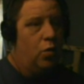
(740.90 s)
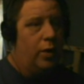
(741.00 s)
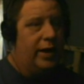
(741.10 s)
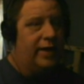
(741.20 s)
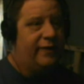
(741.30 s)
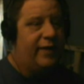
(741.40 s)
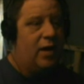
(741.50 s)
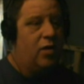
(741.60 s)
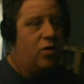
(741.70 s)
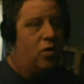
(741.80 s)
When it gets
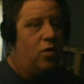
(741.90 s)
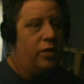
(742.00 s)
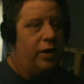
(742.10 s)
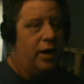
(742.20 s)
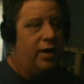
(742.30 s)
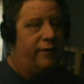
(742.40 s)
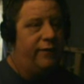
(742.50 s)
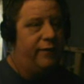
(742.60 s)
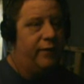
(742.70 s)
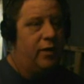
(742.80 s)
down cold
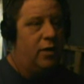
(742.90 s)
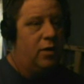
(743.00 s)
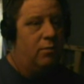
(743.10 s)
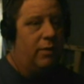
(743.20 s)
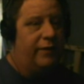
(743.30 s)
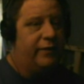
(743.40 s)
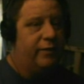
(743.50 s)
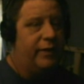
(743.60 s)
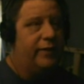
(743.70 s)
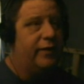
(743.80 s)
enough, my
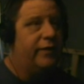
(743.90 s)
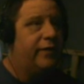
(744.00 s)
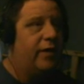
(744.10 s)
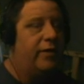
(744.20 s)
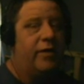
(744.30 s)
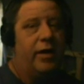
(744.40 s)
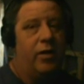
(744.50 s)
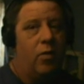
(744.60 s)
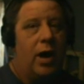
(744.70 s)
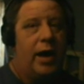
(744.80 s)
screen's going to start
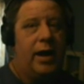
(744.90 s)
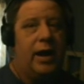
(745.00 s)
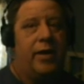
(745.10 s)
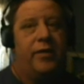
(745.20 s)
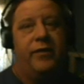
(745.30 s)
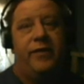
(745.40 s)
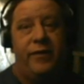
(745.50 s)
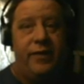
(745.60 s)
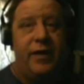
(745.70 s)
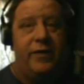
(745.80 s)
turning white. Now, there's
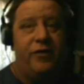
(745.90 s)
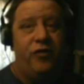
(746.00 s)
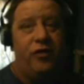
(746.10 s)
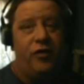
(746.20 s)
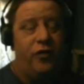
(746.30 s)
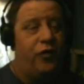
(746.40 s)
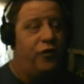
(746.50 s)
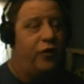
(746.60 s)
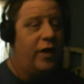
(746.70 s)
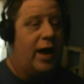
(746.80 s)
two things you can do
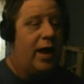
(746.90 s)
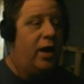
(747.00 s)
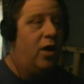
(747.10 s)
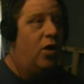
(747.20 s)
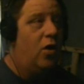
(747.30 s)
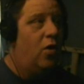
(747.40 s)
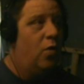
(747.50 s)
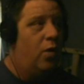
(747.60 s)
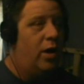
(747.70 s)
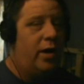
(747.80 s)
for that.
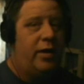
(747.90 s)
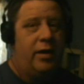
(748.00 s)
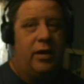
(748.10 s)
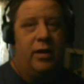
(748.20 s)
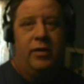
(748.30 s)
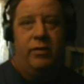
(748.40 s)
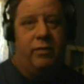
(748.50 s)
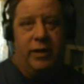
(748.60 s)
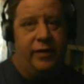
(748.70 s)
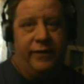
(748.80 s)
One,
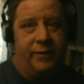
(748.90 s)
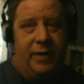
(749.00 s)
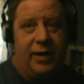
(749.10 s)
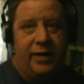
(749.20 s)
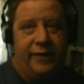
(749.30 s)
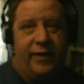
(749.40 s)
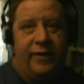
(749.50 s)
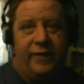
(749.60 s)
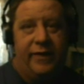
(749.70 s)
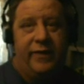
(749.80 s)
that doesn't make any
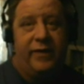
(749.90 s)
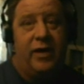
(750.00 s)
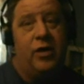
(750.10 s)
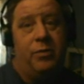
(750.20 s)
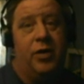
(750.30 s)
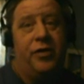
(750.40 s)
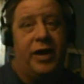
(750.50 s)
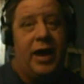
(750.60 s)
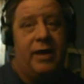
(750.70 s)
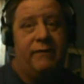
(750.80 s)
sense, is you build a
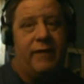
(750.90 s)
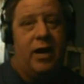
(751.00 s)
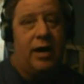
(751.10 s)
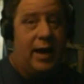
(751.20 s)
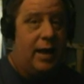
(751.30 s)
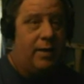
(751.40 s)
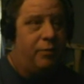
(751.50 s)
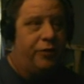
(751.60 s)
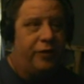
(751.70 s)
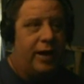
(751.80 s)
campfire
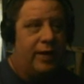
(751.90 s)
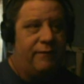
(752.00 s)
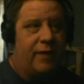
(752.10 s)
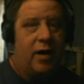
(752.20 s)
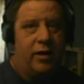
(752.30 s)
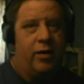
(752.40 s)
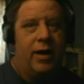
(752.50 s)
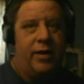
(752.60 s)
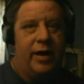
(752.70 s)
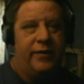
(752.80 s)
and put your campfire on the
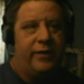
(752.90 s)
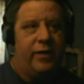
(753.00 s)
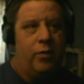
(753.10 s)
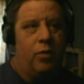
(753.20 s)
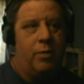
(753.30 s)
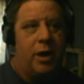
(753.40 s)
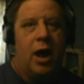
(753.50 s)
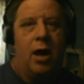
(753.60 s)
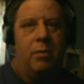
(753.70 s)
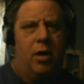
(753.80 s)
ground next to you to warm you
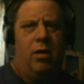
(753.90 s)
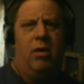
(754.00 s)
up.